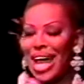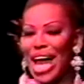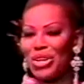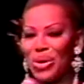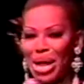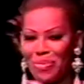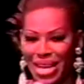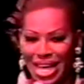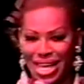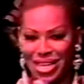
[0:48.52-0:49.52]
How do I
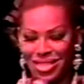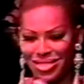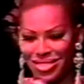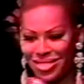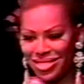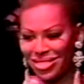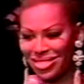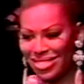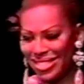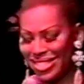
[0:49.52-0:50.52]
plan
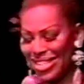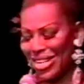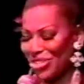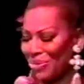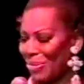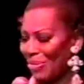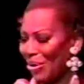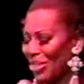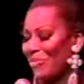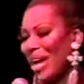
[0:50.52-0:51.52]
to
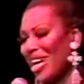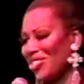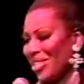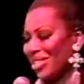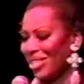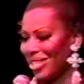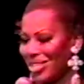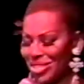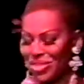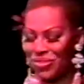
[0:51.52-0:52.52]
promote the pageant
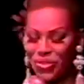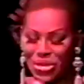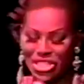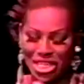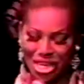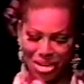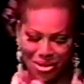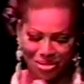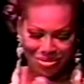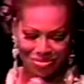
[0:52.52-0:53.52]
the first
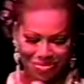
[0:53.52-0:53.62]
year?